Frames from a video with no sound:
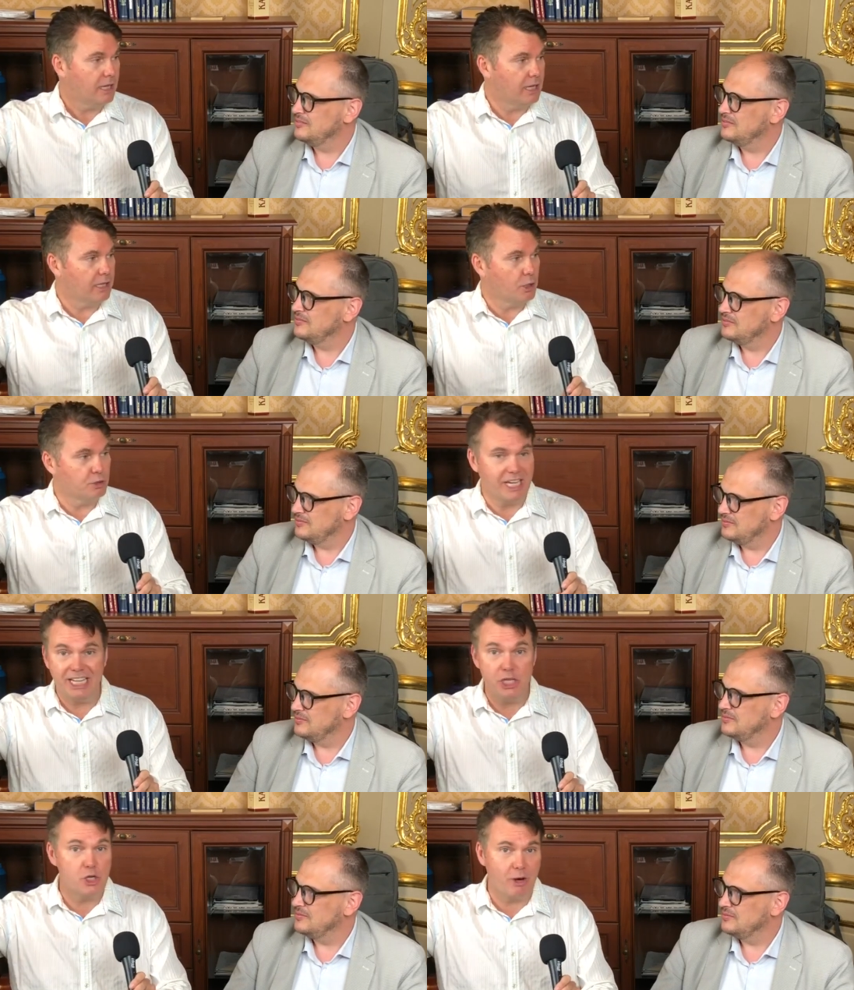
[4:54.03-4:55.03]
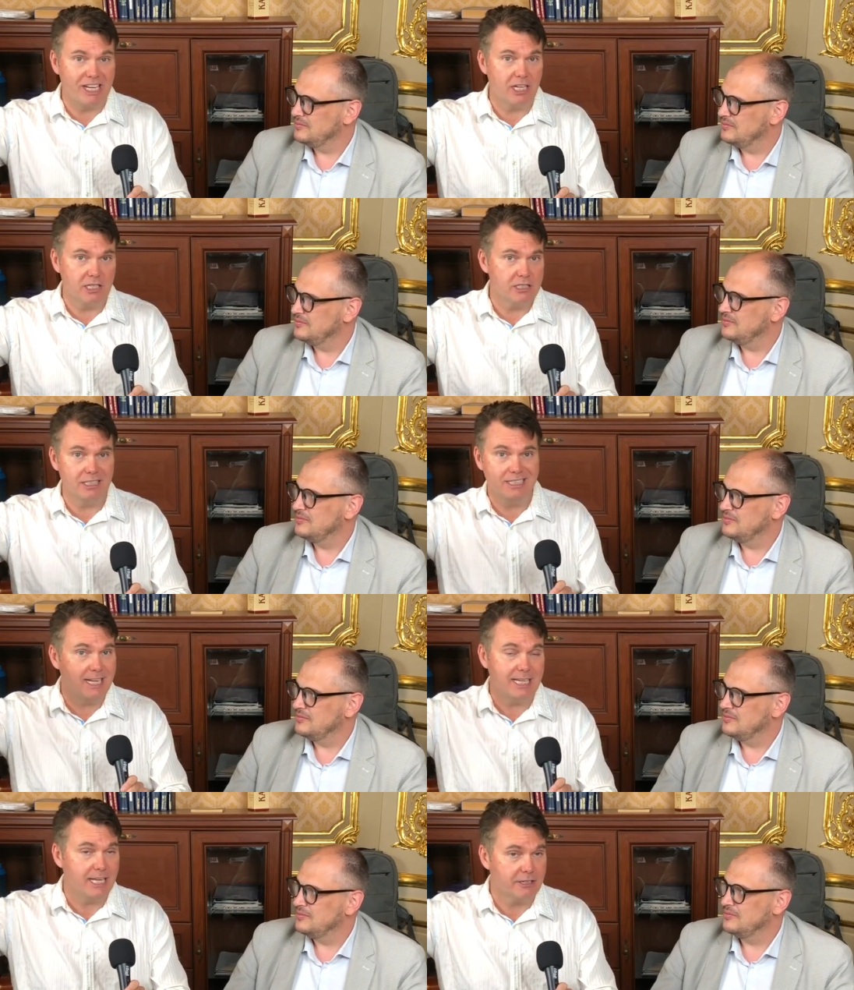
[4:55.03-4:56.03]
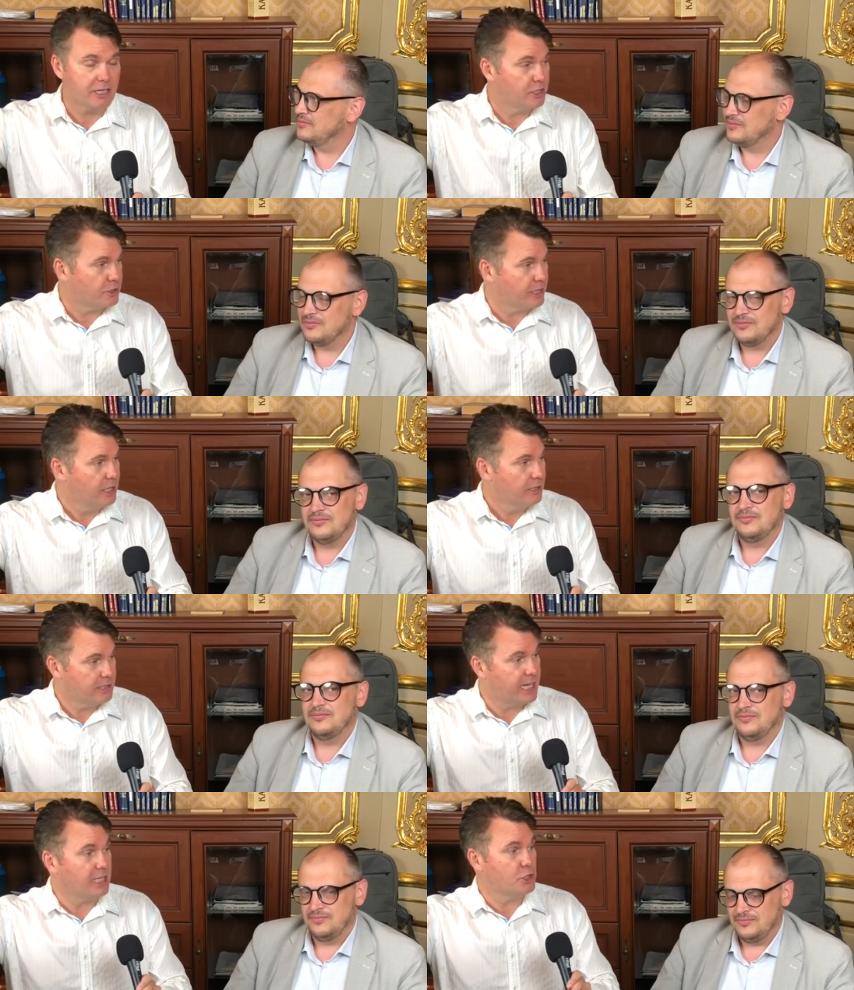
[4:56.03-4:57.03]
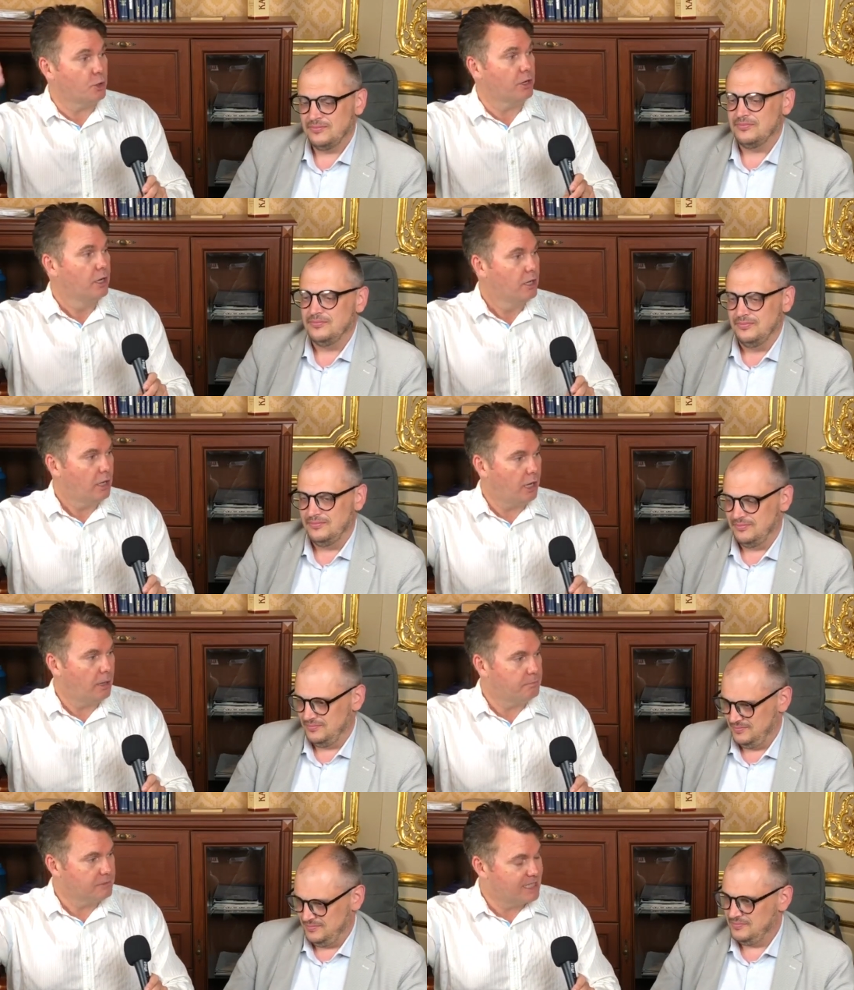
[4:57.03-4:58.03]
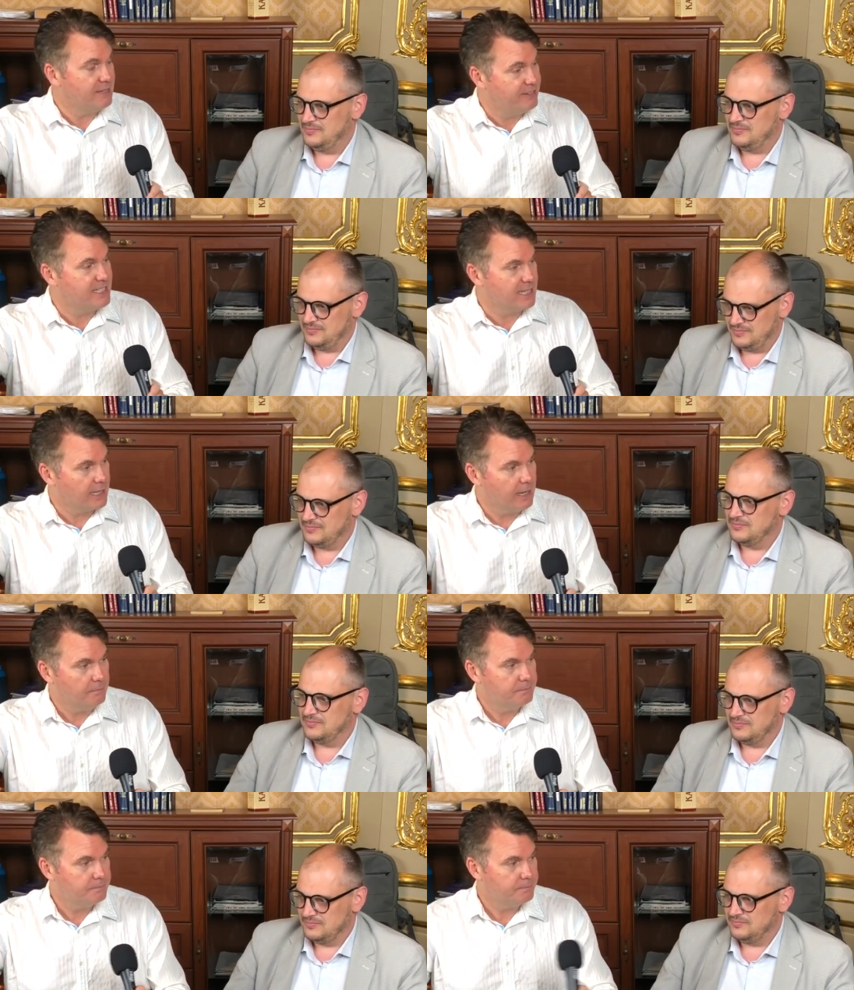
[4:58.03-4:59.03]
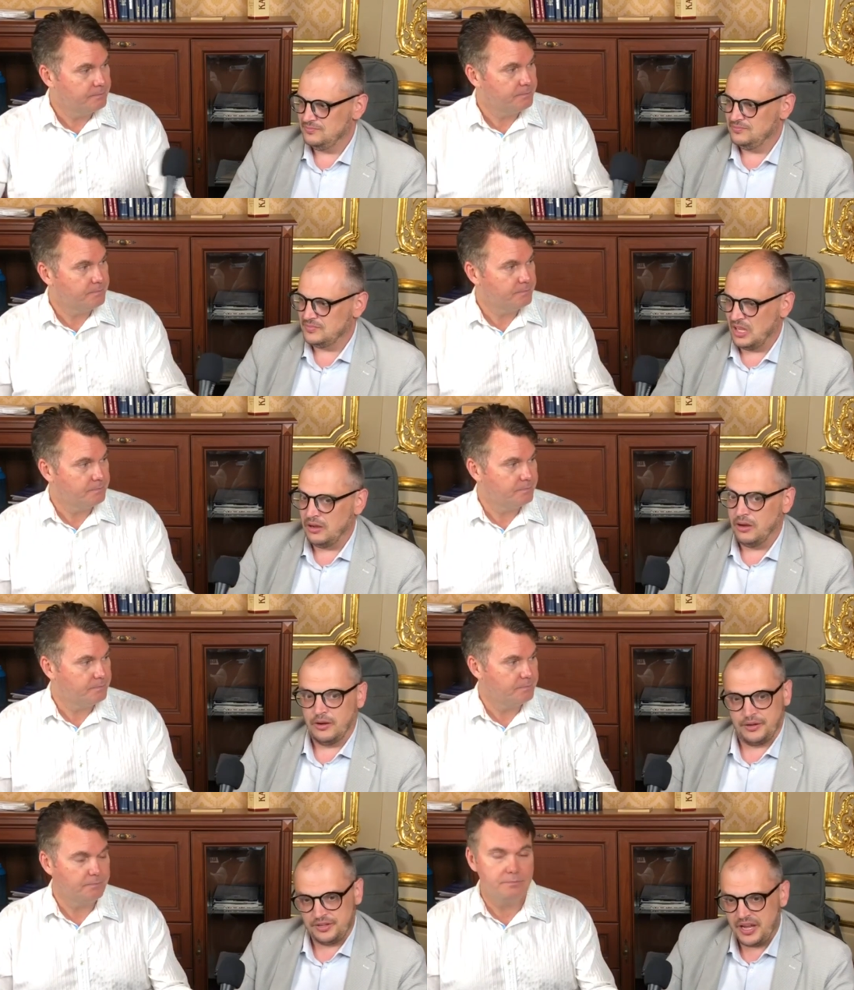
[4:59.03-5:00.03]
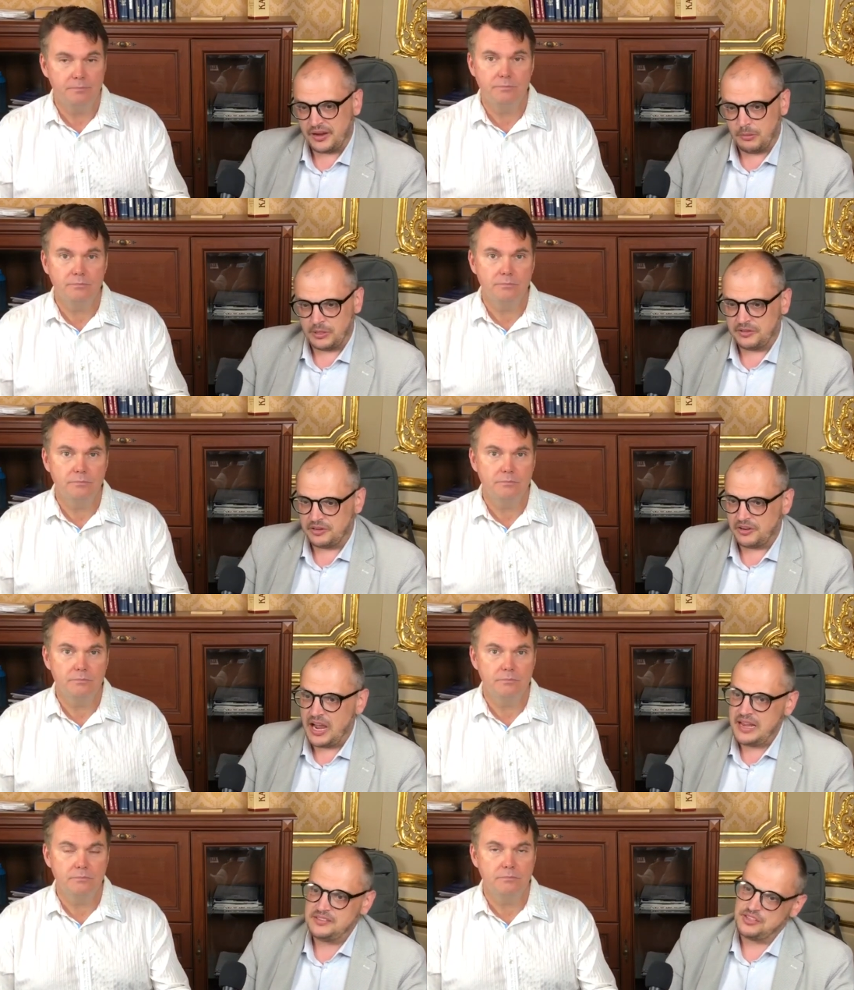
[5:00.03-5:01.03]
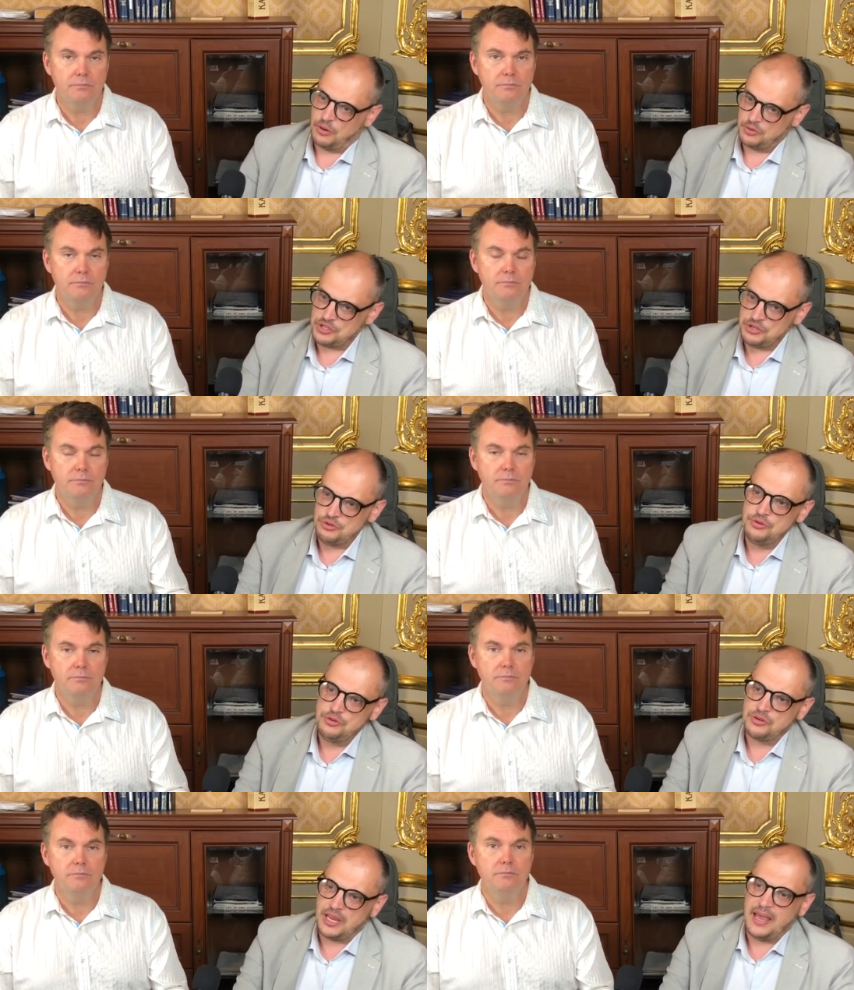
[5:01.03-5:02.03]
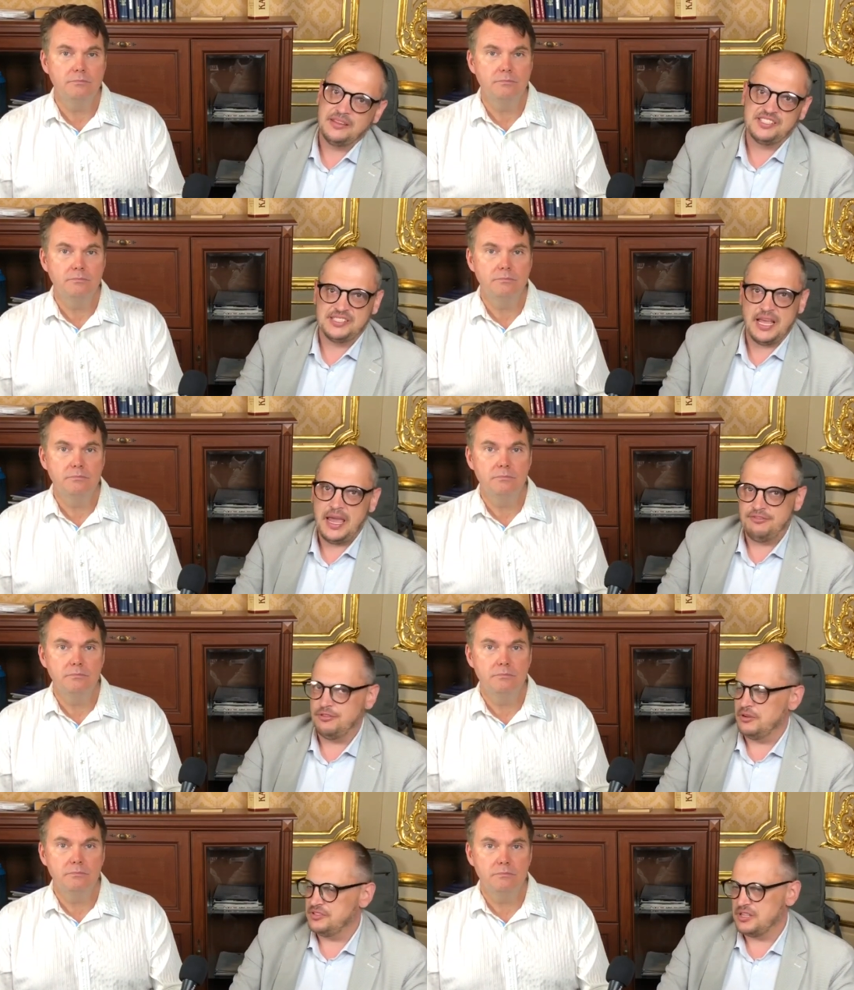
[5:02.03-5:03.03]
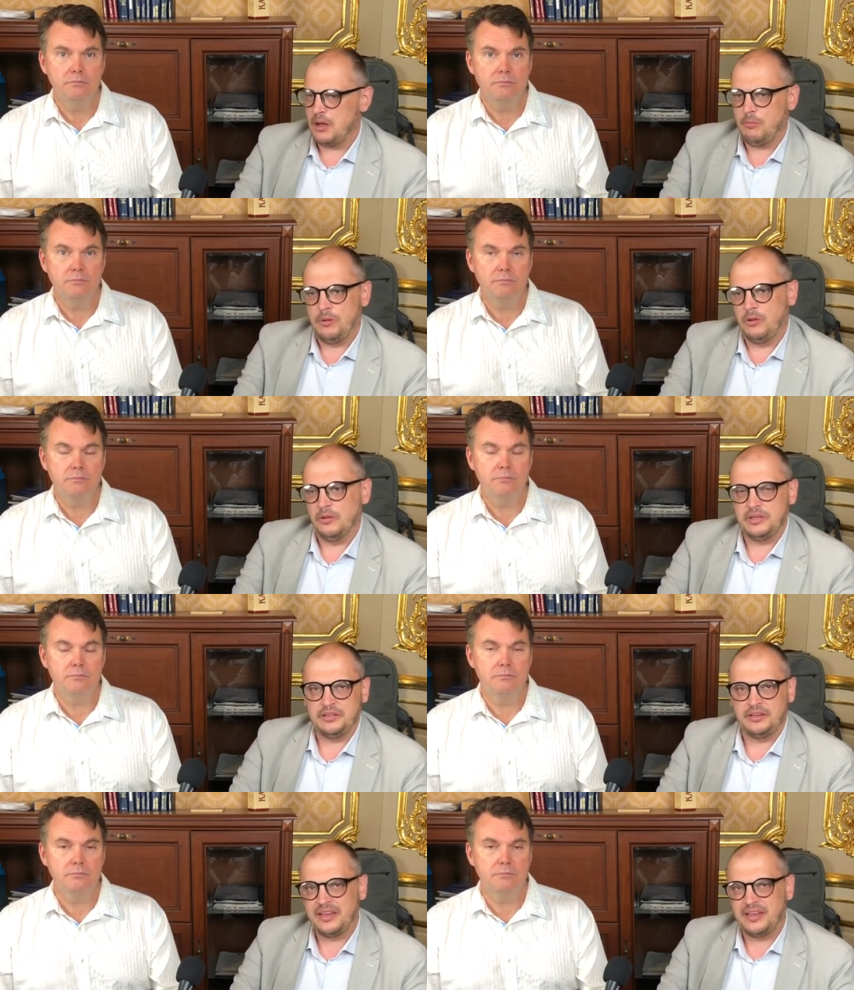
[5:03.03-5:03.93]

Speaker 1: and go to any ukraine consulate in any other country to get your um, d visa yeah
Speaker 2: uh, yeah, completely right. So you can stay, for example, in